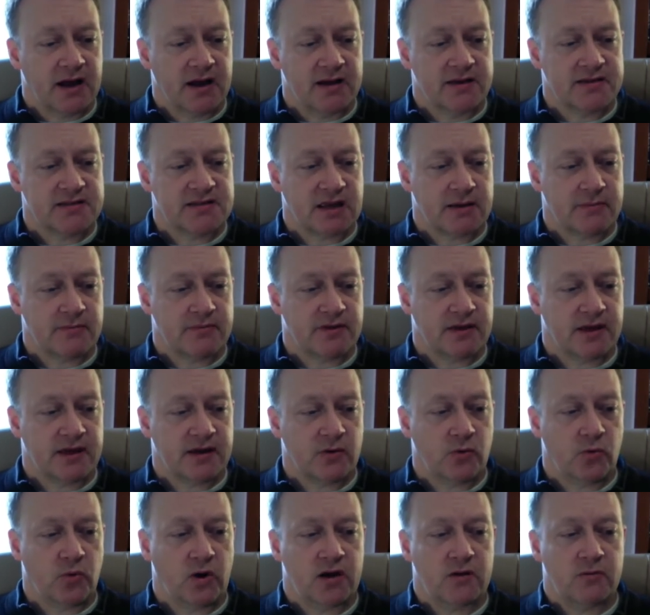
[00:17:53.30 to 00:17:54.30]
Same thing.
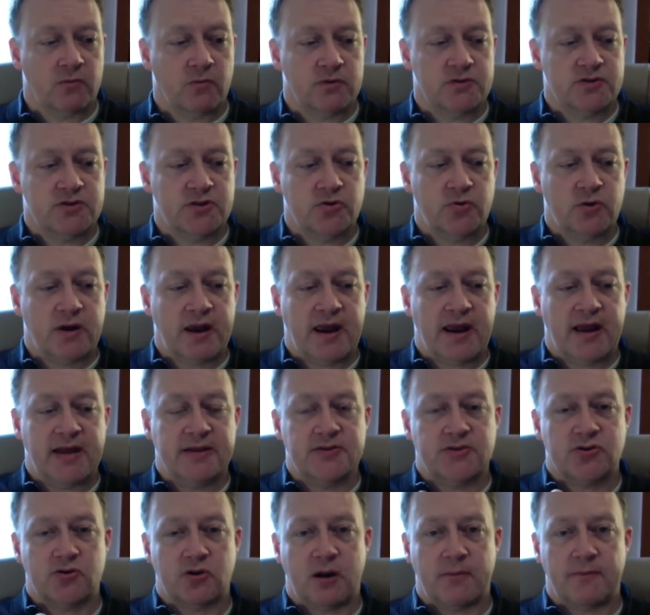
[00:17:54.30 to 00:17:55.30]
Two
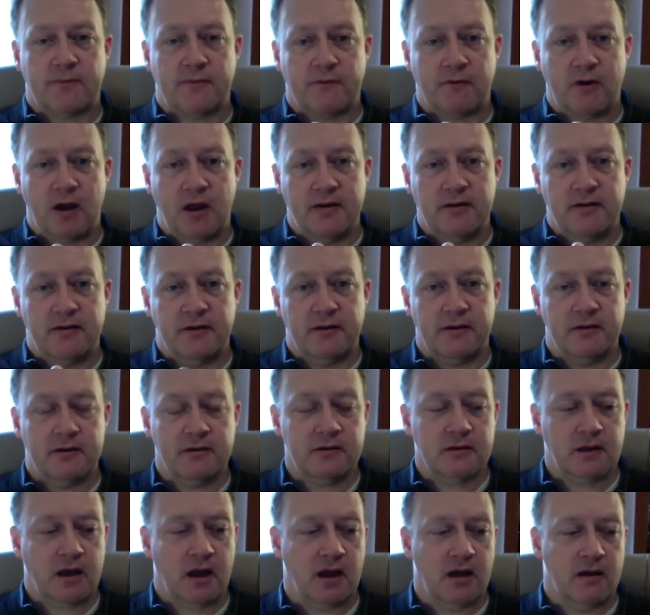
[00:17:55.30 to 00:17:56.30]
hands are up front,
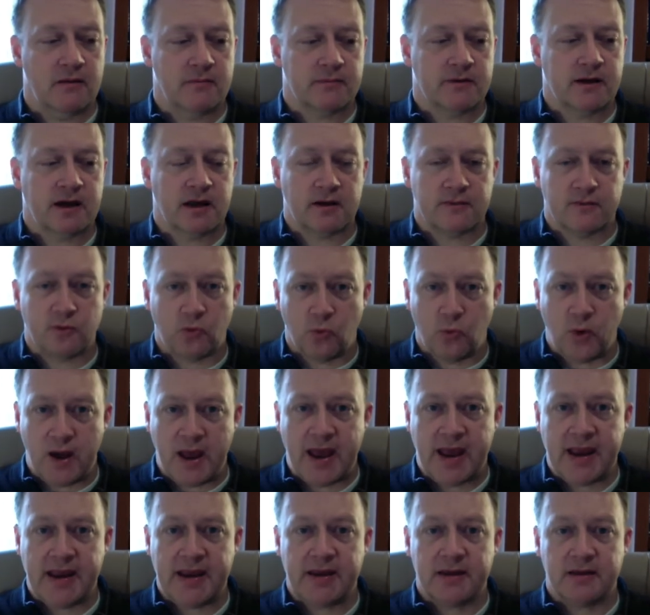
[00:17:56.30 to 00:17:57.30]
kind of
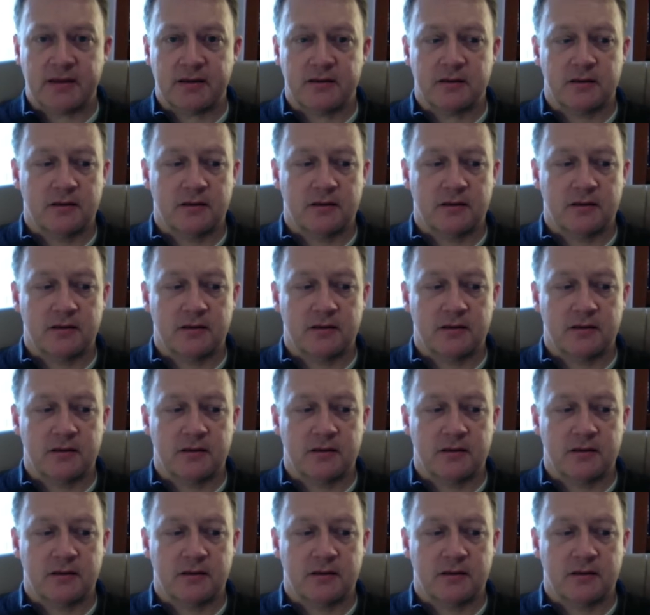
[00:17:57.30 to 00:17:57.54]
away.